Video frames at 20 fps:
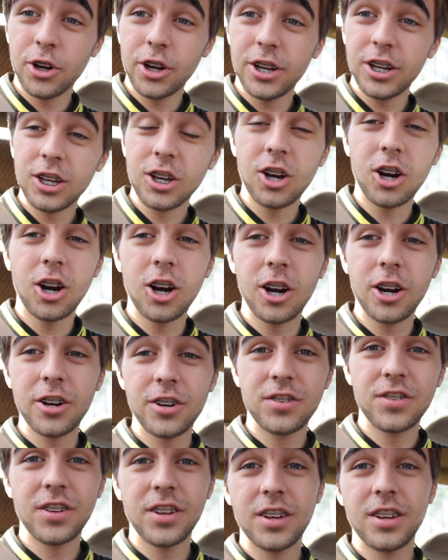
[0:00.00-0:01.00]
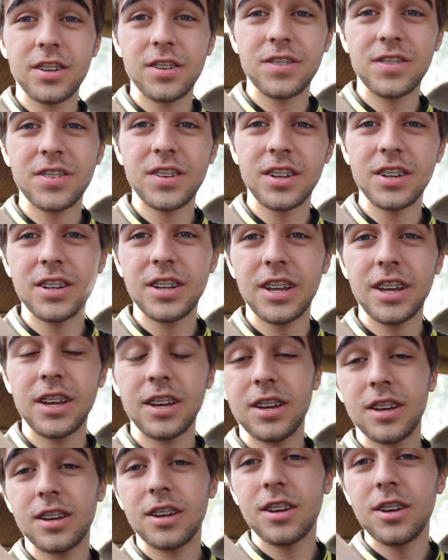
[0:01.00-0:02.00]
we're in the car, it's a Sunday.
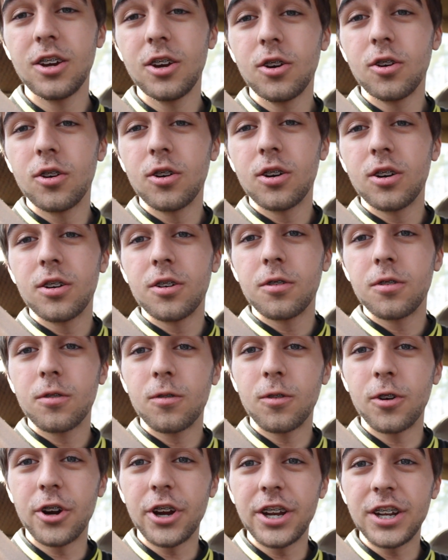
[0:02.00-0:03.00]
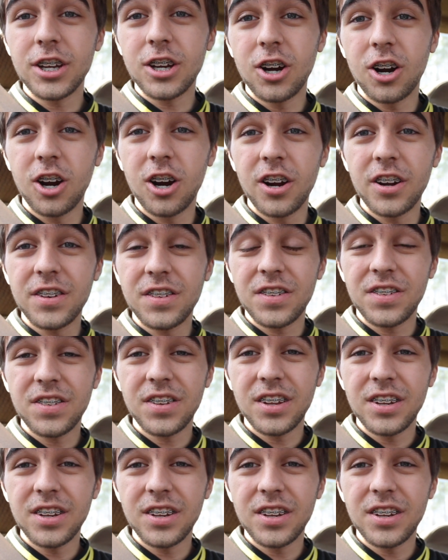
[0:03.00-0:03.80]
We're in the car, it's a